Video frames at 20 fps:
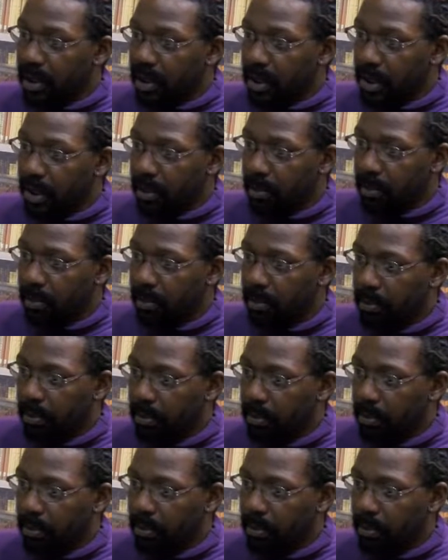Um,
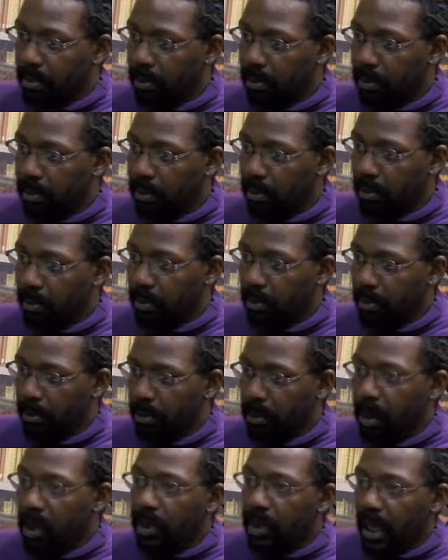
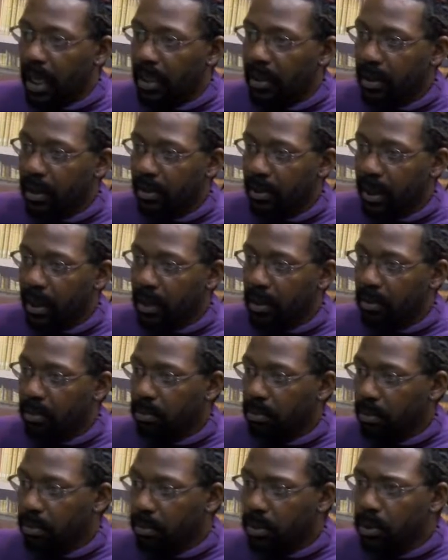okay, there we go.
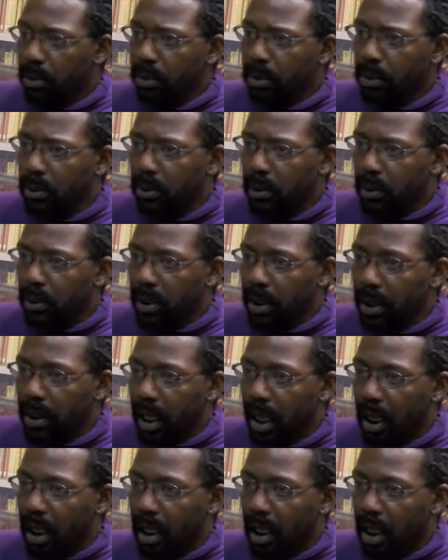Ooh, look at
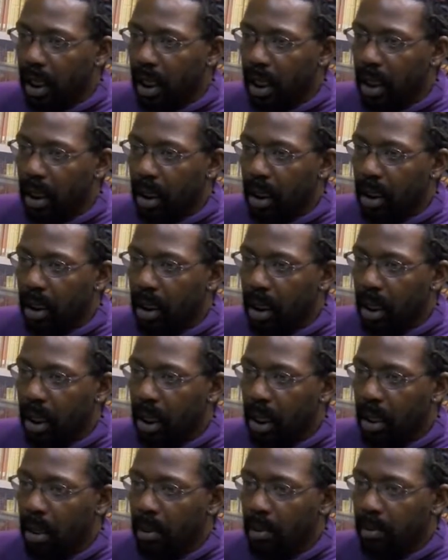that. And
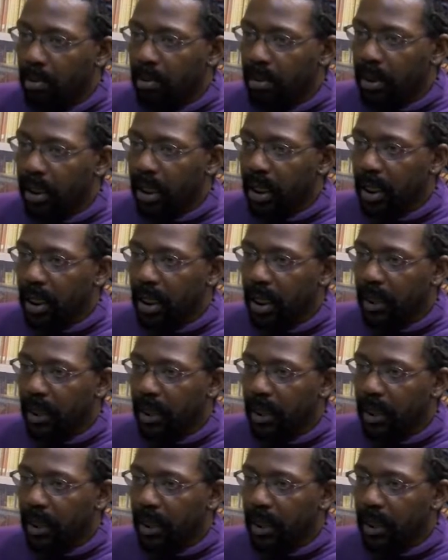play.